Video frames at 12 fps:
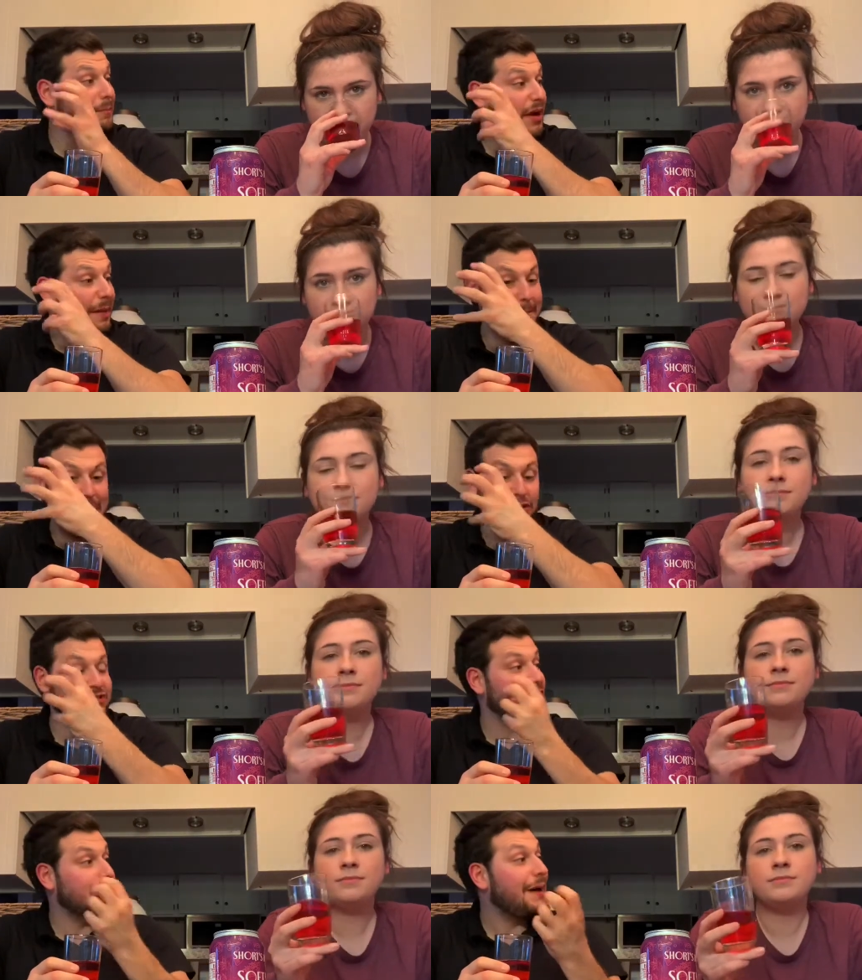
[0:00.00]
Speaker 1: a
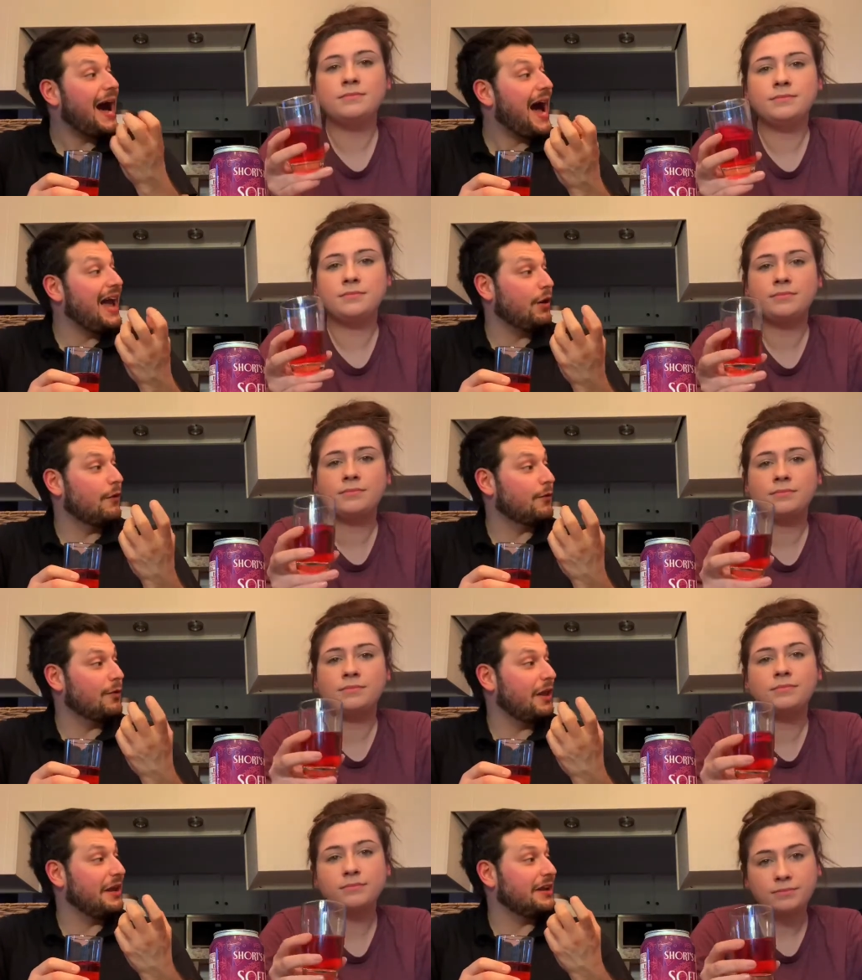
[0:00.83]
melted pie over
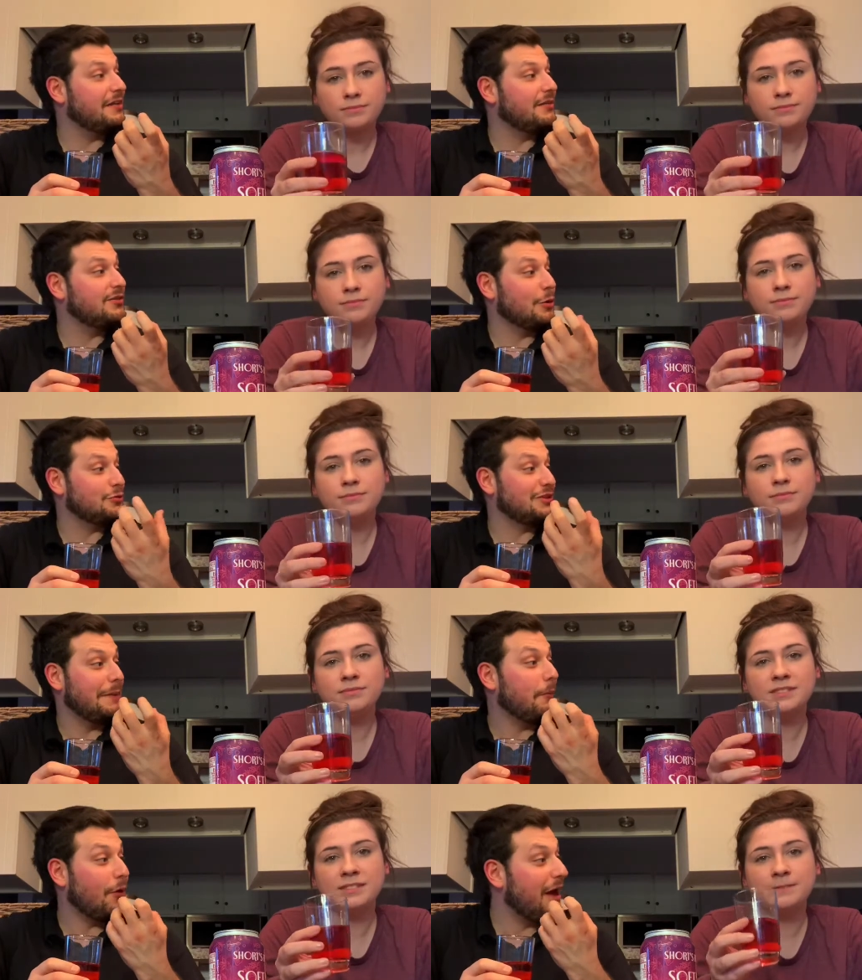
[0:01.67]
like
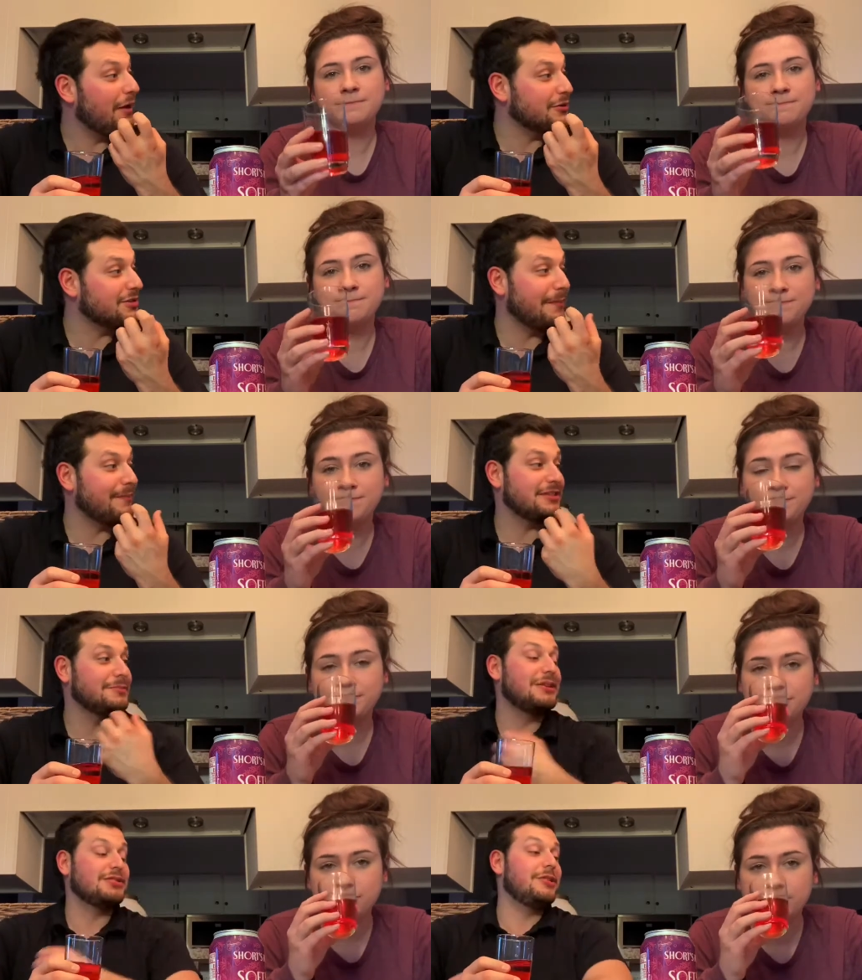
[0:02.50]
toasted bread or something. Mm -hmm. It mm-hmm.
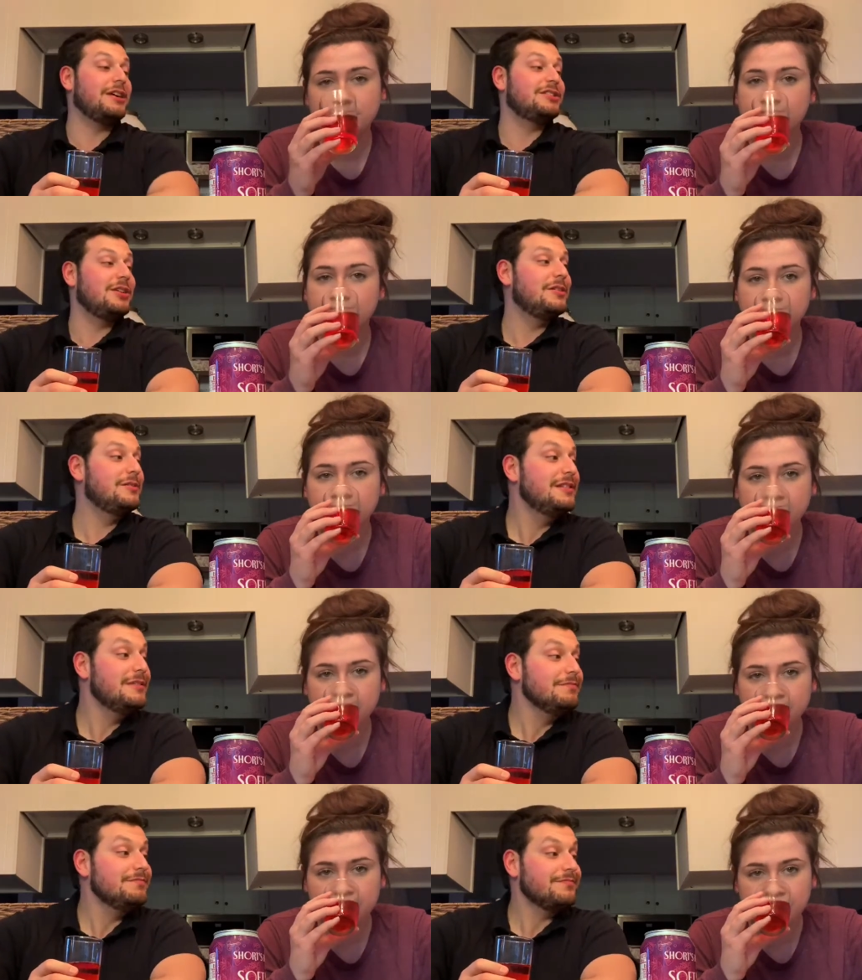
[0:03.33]
smells crazy.
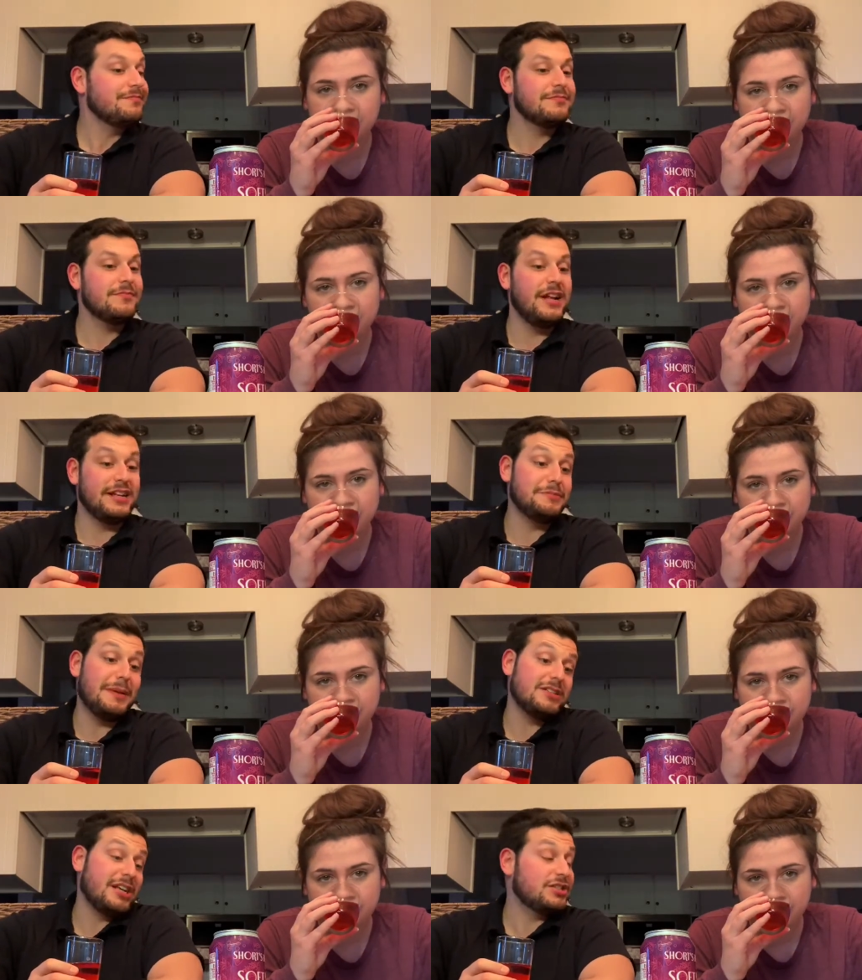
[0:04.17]
It
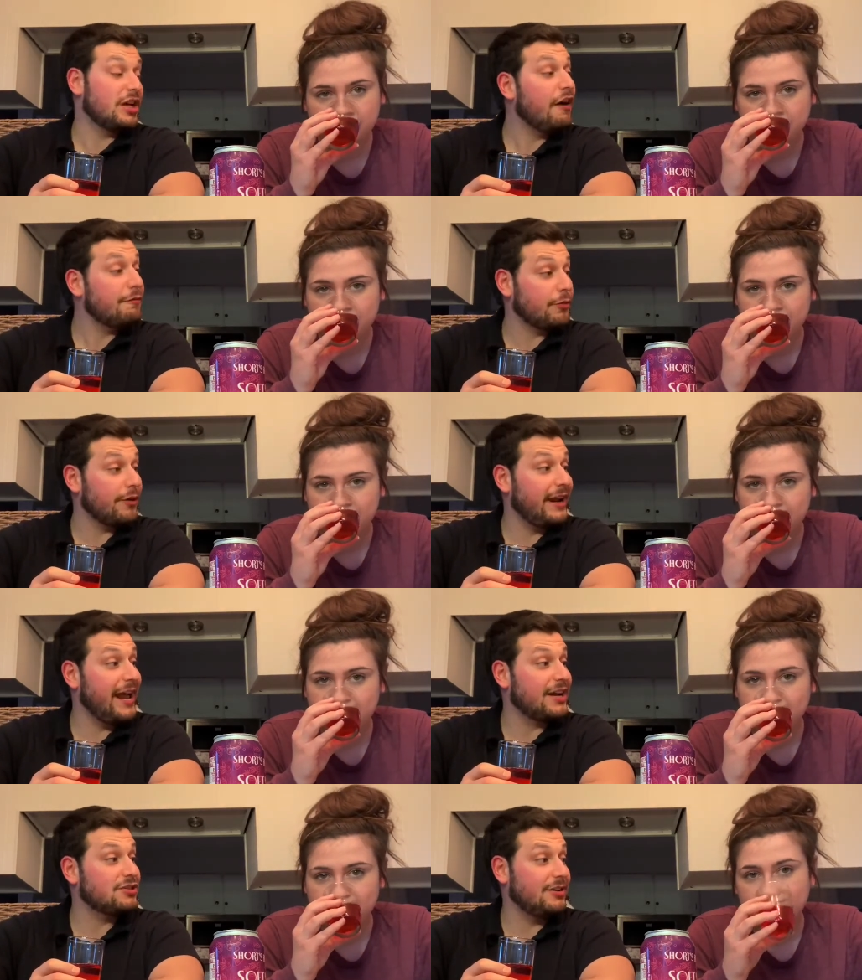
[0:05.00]
smells like Soft Parade,
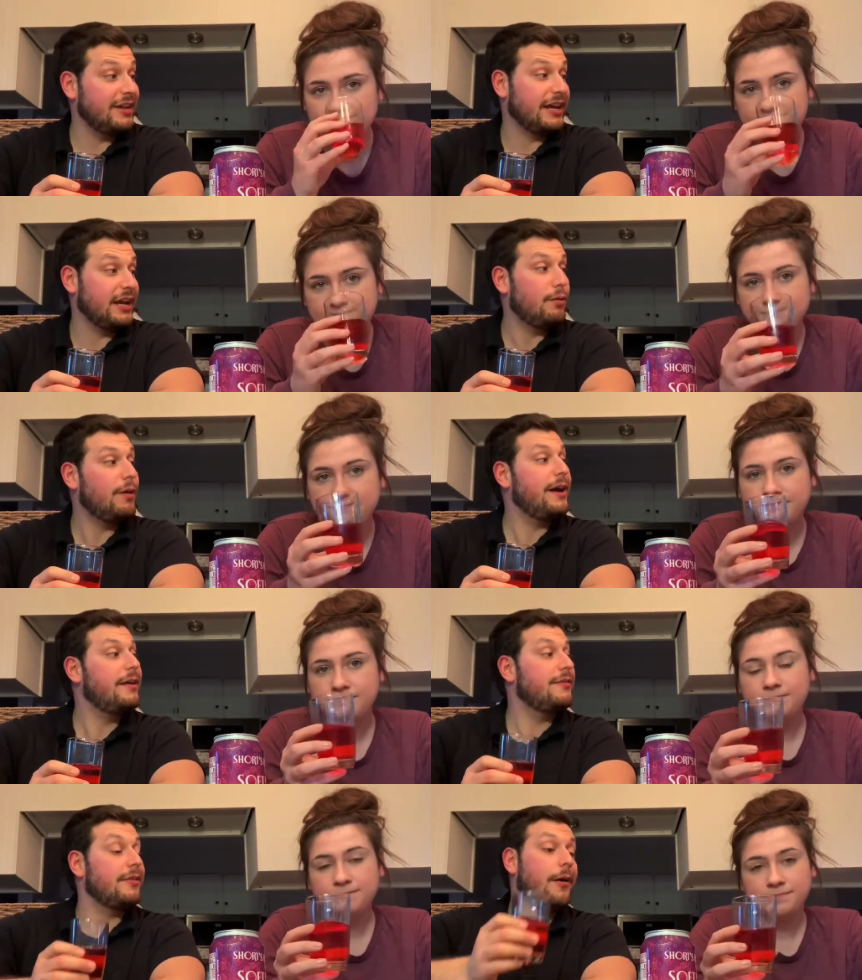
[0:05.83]
actually, like in a way.
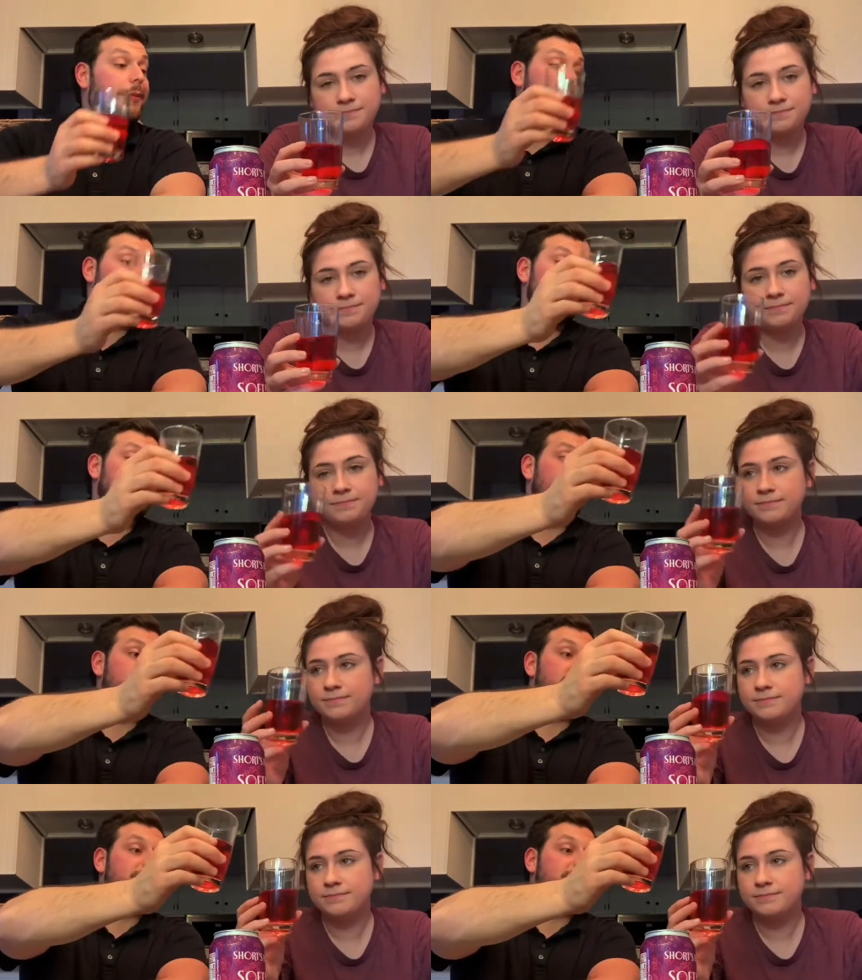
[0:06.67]
So there it is.